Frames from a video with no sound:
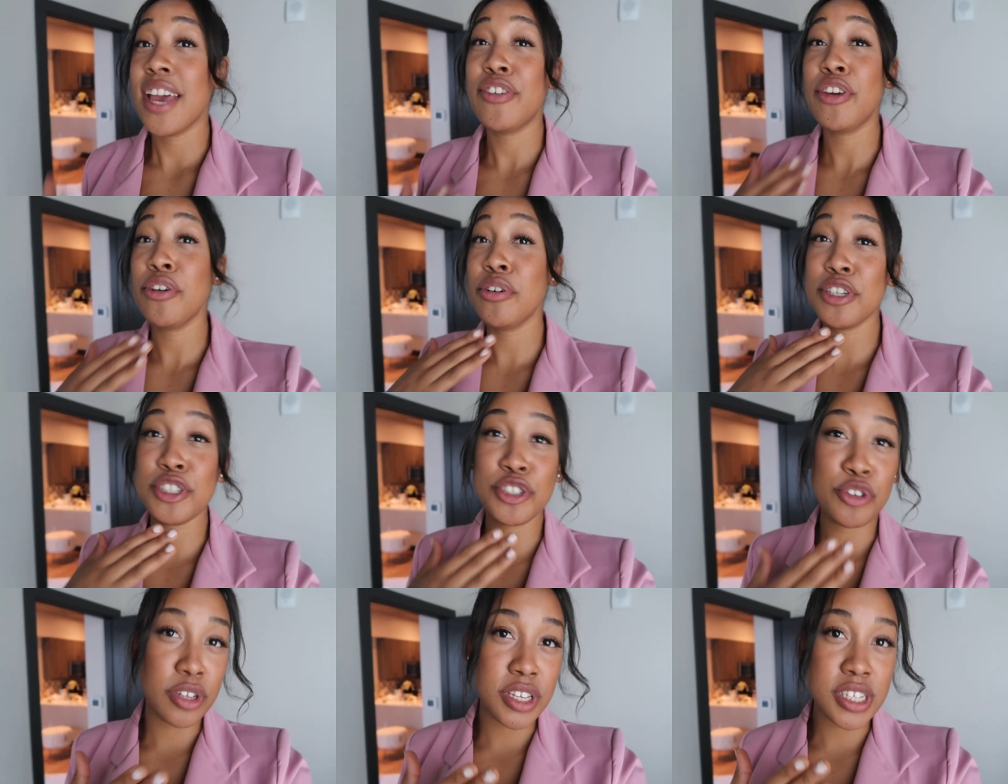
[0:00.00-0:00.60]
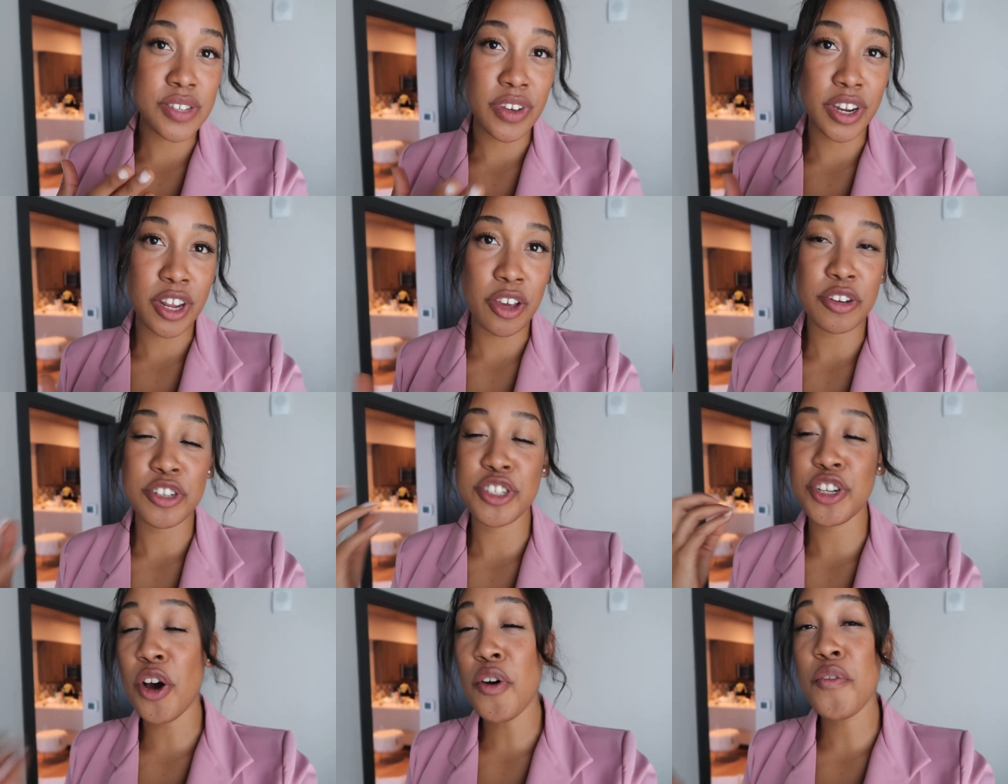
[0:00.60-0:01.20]
If you enjoyed this
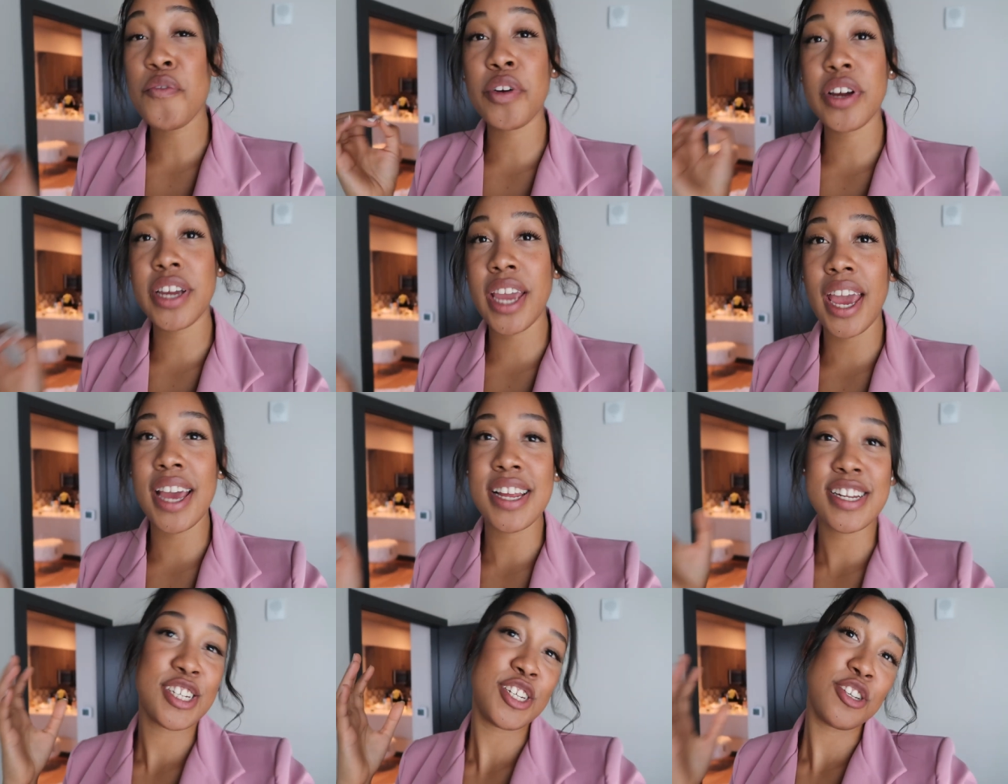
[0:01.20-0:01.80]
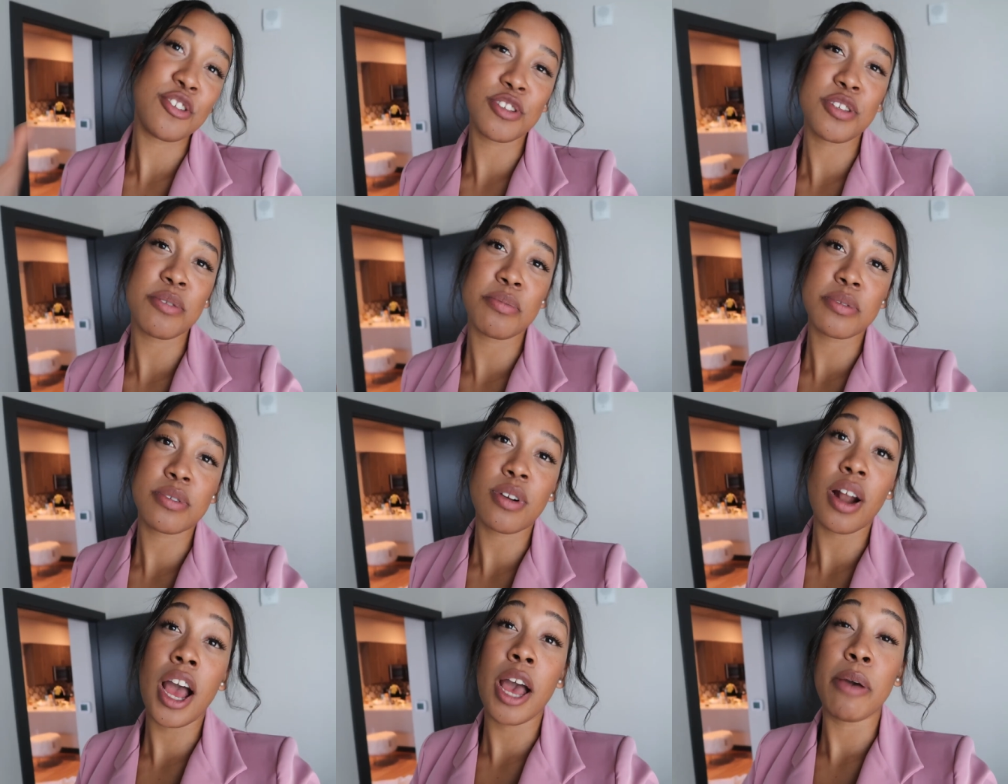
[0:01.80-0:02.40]
video, don't forget to
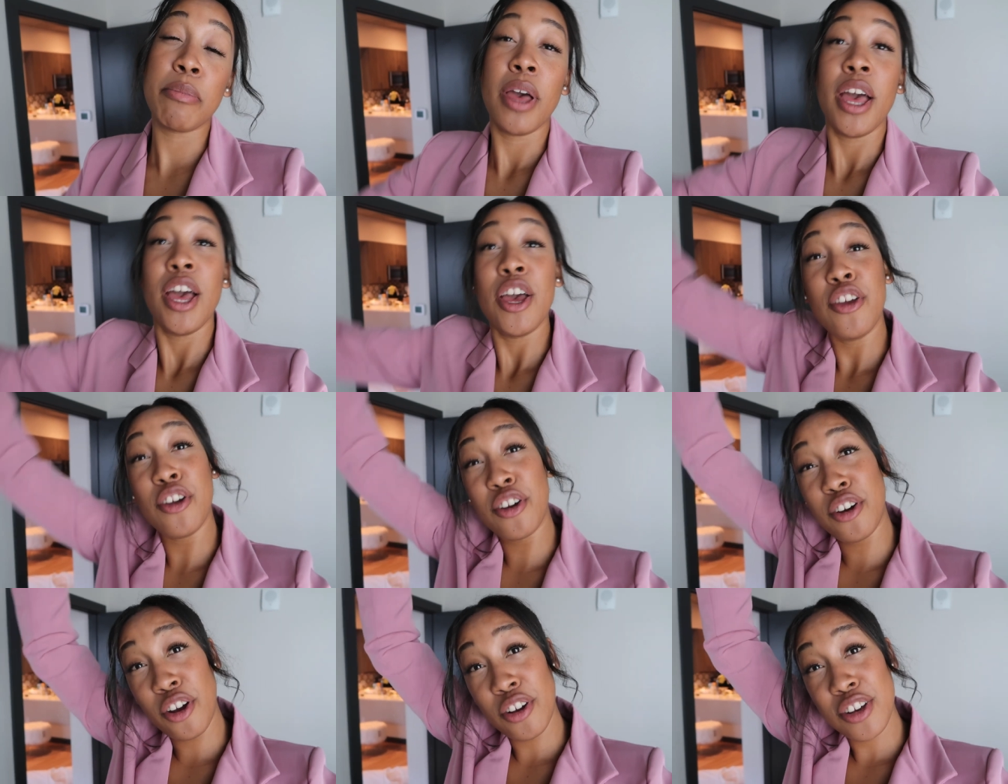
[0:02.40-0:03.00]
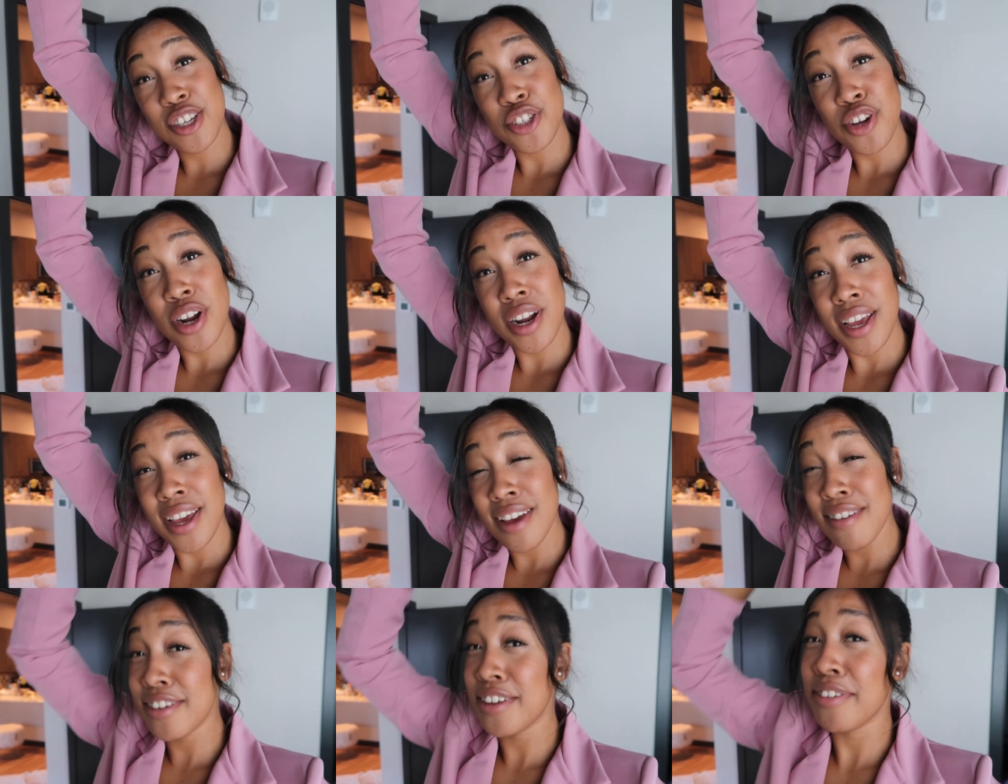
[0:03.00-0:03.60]
subscribe. Your girl is trying to
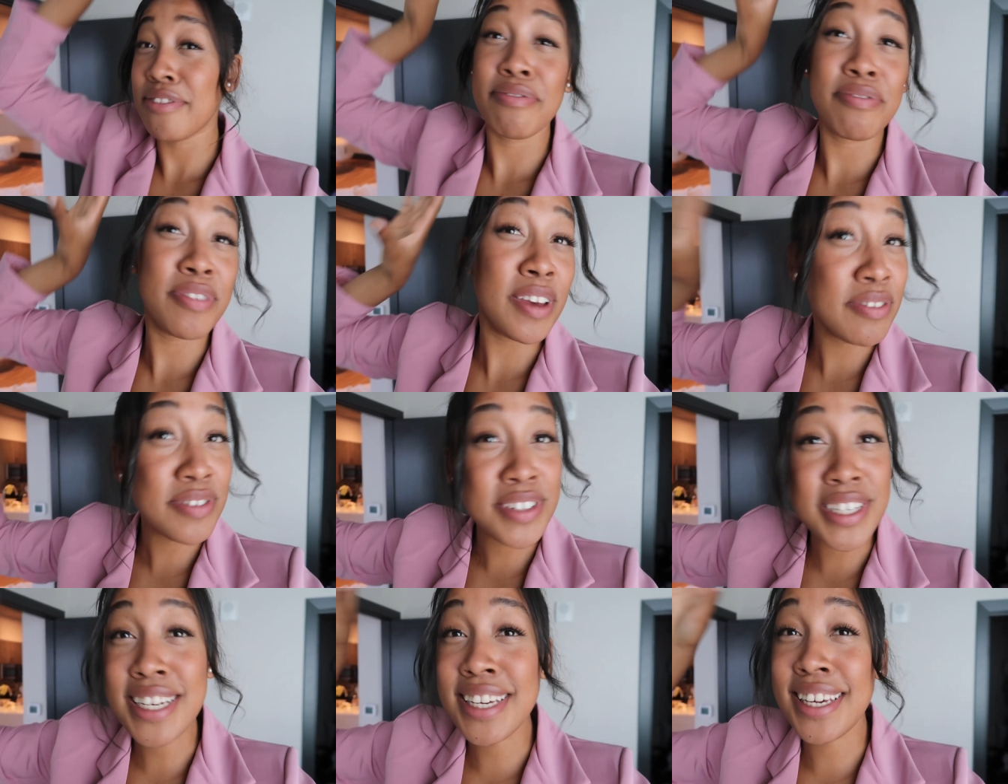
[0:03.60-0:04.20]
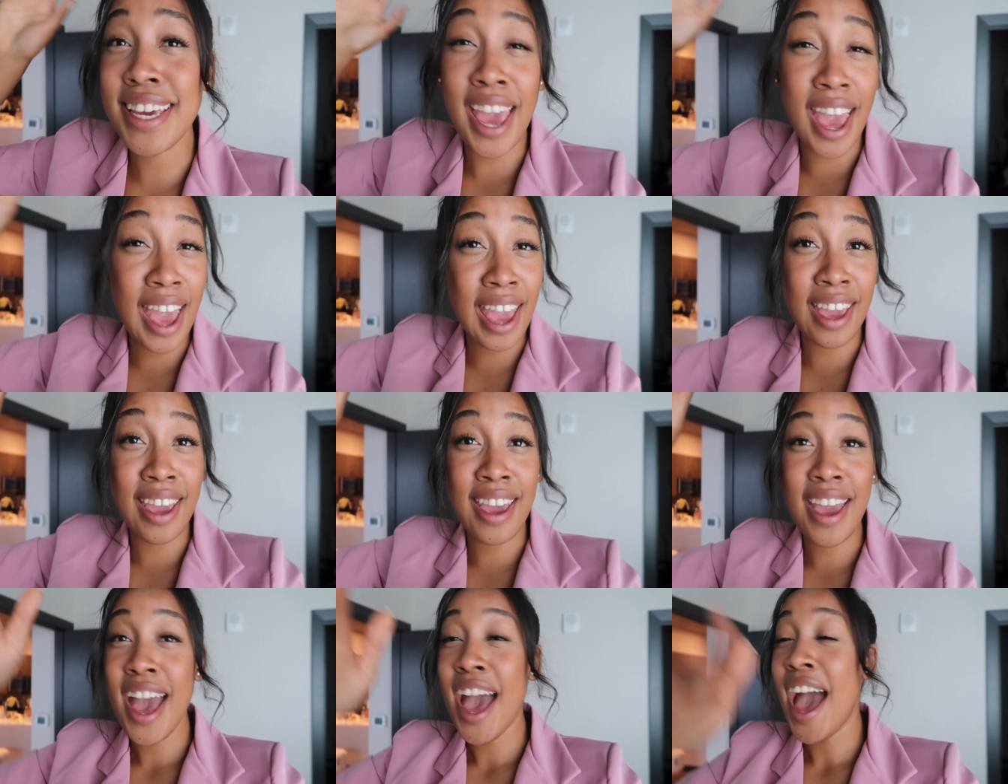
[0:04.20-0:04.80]
hit to
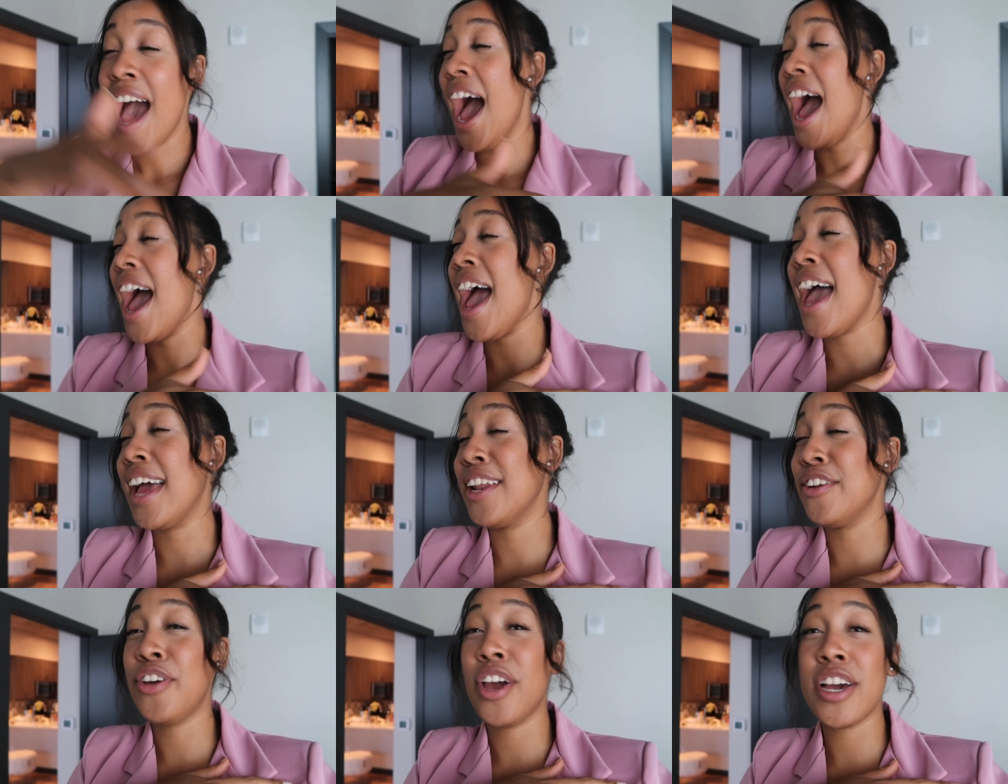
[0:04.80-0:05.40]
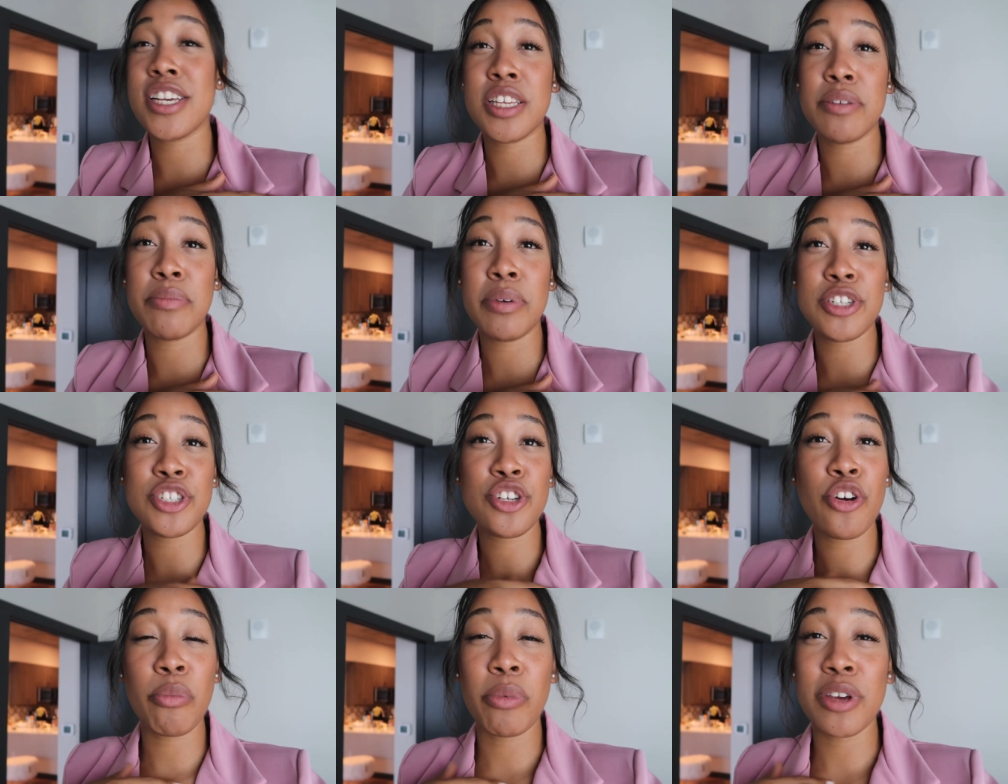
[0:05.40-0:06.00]
50K, and you guys have
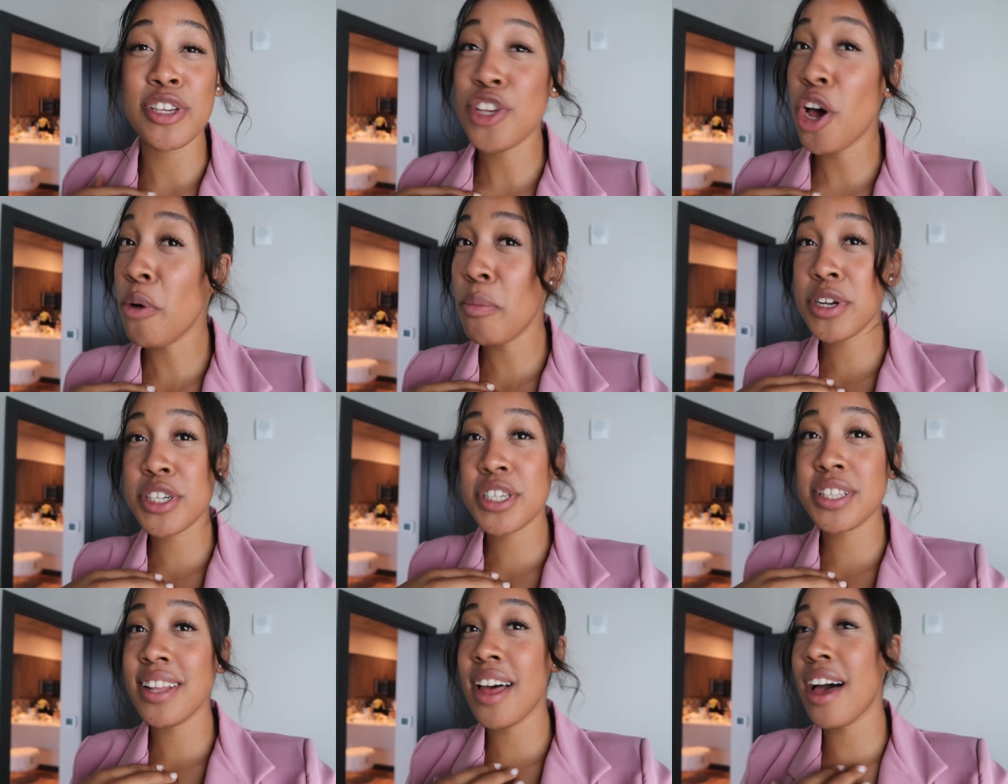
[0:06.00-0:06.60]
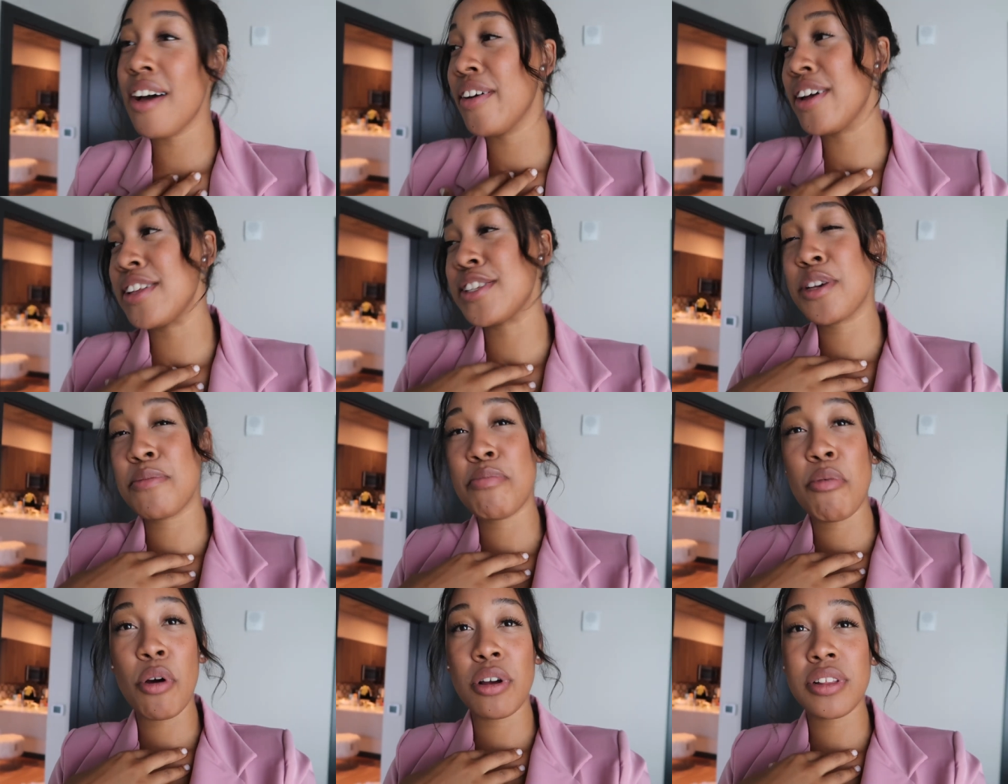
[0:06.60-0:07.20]
been showing me so much love and
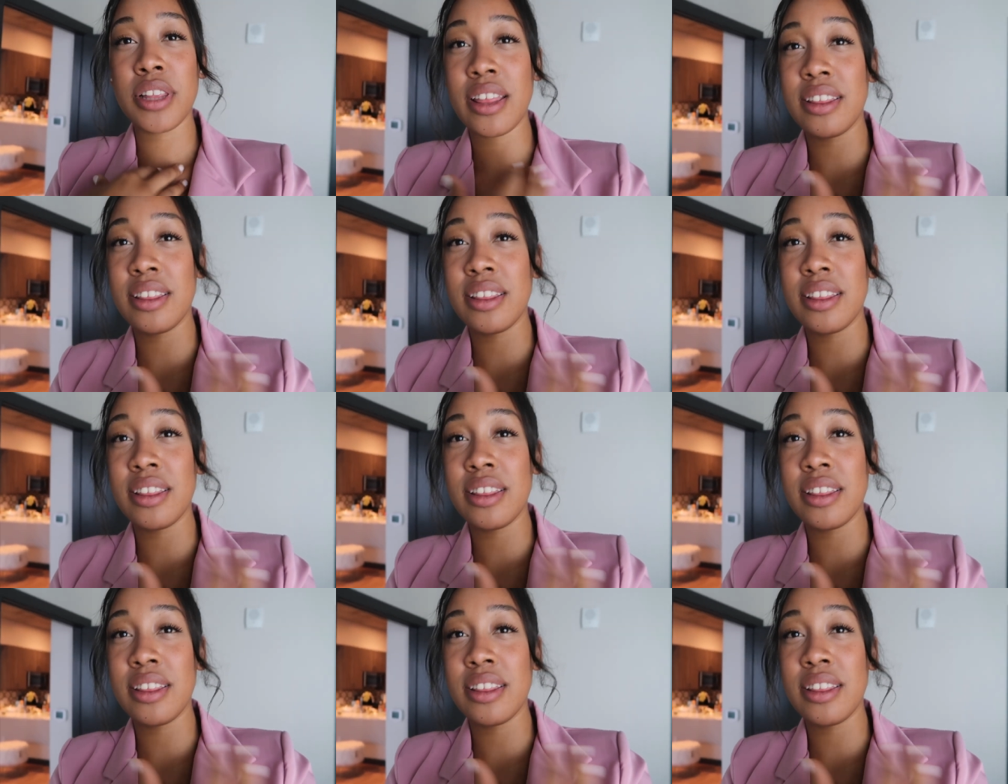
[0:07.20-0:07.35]
support